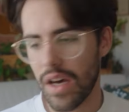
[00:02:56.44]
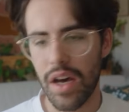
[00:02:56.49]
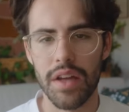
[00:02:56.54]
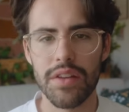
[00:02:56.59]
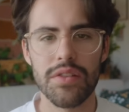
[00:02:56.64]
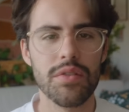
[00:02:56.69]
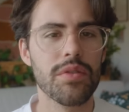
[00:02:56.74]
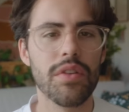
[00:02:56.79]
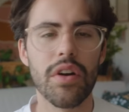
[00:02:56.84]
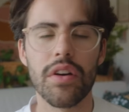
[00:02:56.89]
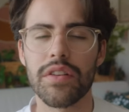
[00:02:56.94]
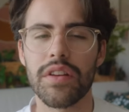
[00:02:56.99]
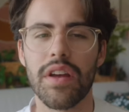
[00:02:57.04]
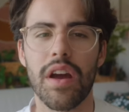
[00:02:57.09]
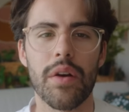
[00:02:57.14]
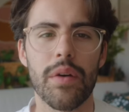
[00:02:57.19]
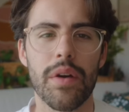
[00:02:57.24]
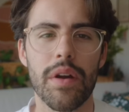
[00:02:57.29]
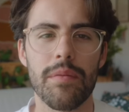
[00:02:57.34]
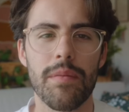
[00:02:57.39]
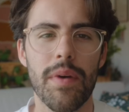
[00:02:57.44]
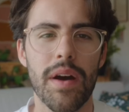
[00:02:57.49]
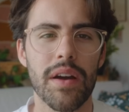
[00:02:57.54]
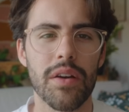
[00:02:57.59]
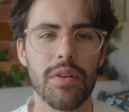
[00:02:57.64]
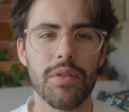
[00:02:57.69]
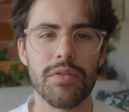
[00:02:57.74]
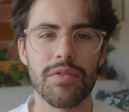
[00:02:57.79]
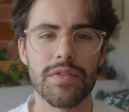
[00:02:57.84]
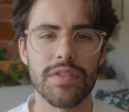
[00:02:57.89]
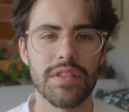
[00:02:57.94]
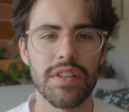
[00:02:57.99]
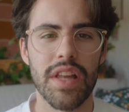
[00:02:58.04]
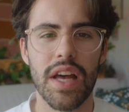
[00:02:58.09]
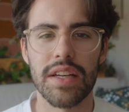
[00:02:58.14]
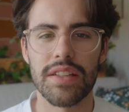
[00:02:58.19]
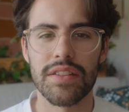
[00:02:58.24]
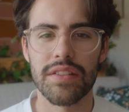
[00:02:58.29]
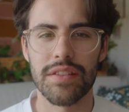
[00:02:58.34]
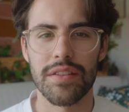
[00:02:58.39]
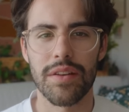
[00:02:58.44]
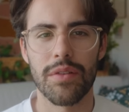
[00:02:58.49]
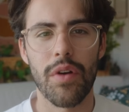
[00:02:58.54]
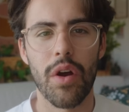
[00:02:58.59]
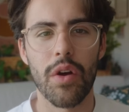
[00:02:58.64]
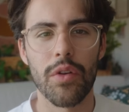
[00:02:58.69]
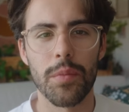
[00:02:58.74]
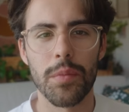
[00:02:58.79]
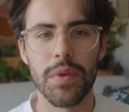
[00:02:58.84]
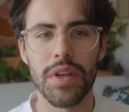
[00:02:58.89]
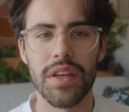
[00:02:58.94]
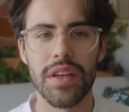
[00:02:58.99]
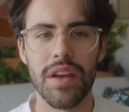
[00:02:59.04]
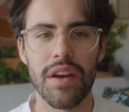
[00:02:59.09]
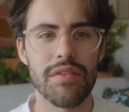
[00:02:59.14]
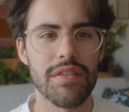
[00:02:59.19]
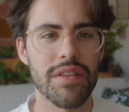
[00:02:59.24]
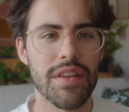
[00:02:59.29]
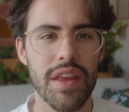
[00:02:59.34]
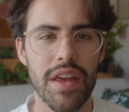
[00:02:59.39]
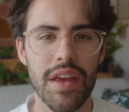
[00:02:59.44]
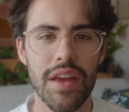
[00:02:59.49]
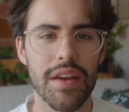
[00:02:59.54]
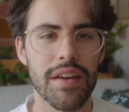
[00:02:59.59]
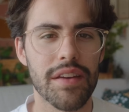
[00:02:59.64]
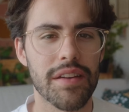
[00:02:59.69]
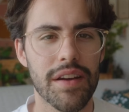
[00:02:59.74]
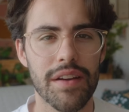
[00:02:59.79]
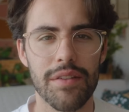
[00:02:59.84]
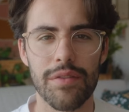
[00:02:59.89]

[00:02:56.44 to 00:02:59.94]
I do not carry a bag of snacks around me every day,